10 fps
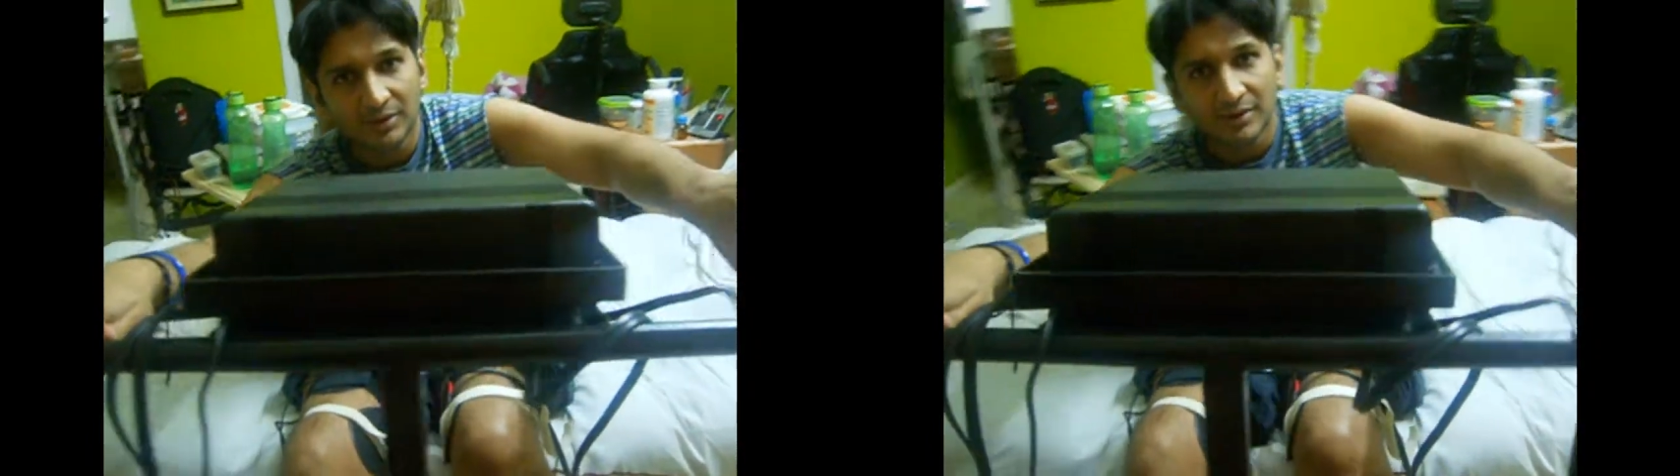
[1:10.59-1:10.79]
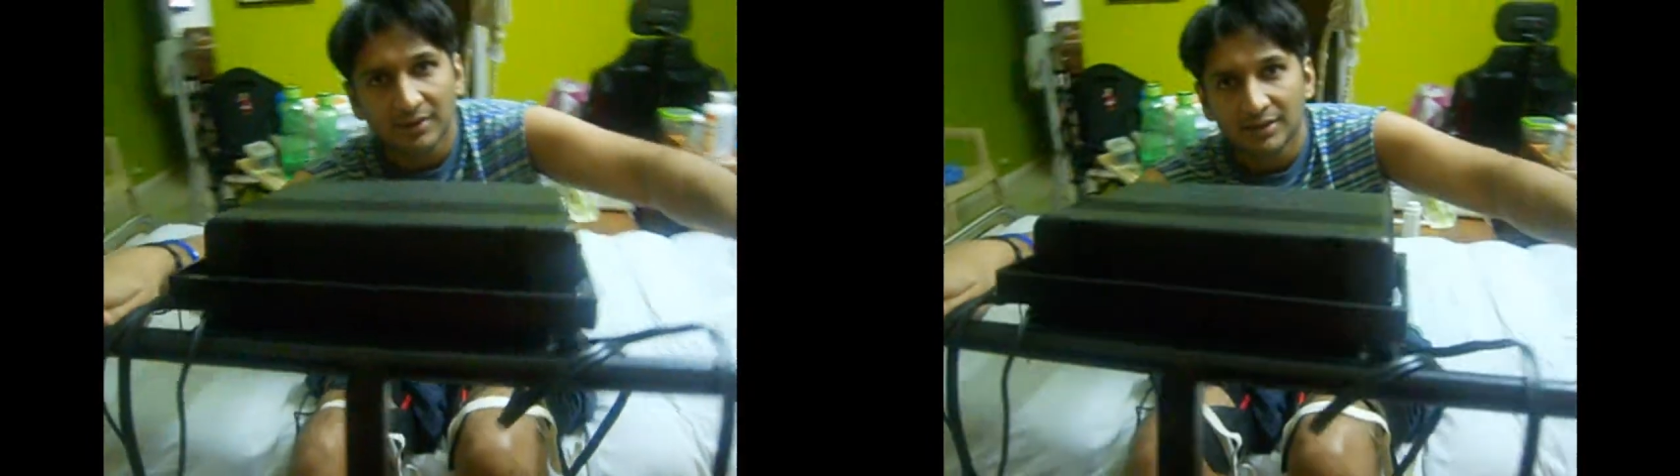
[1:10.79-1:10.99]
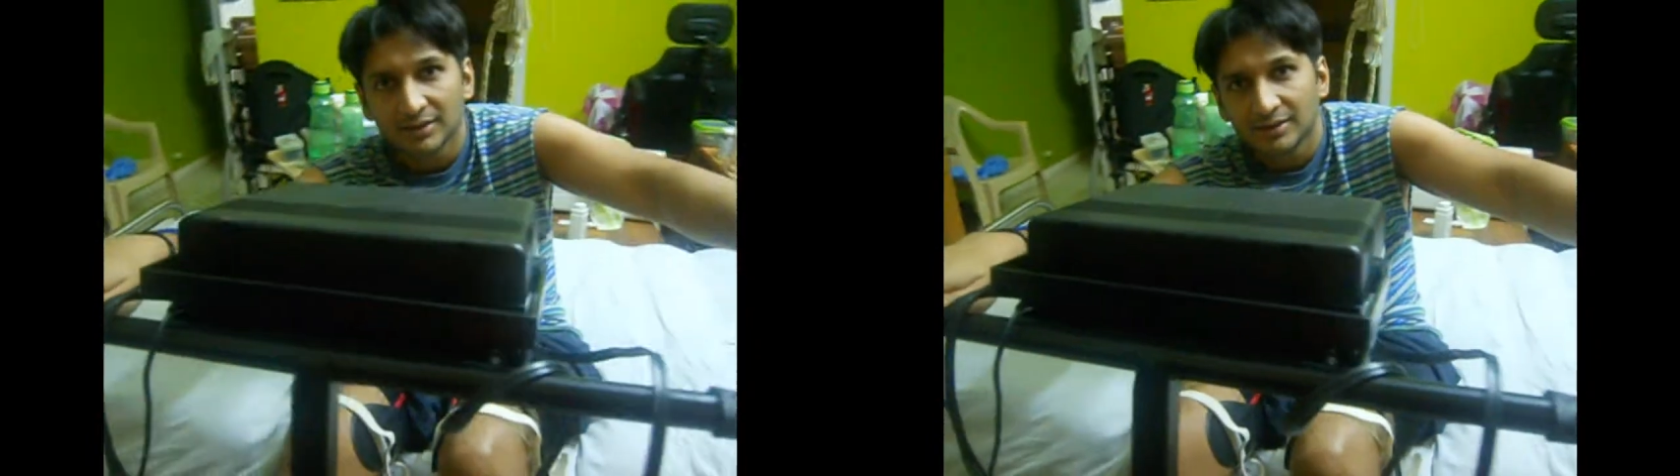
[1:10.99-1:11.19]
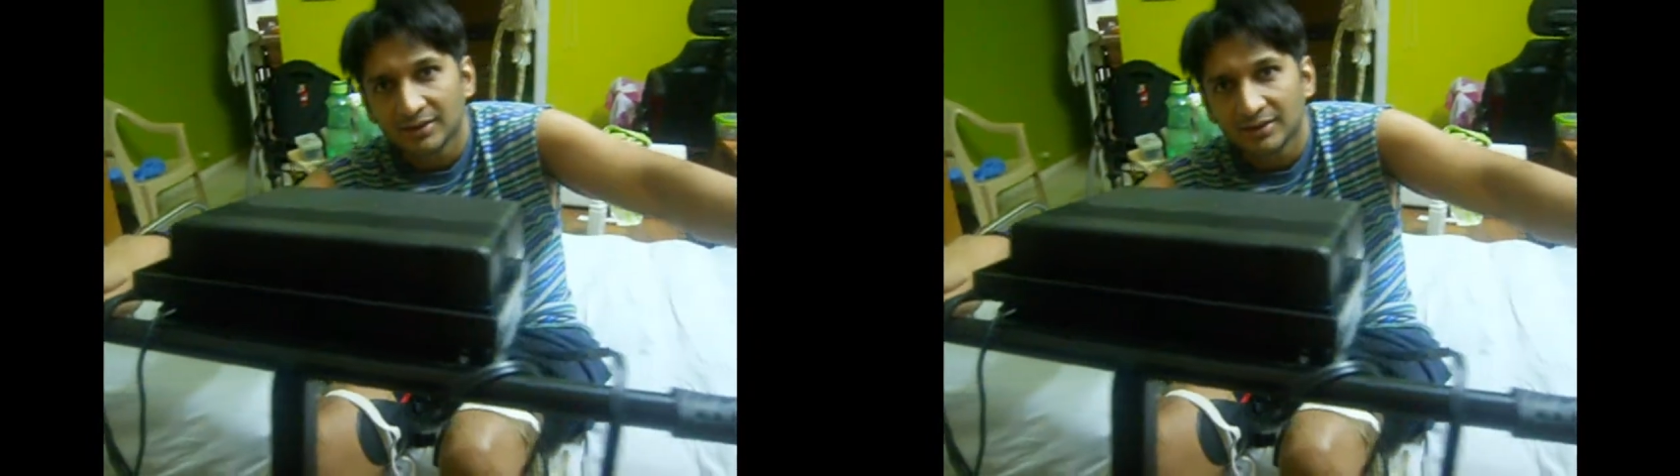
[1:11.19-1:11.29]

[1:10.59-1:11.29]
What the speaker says: and other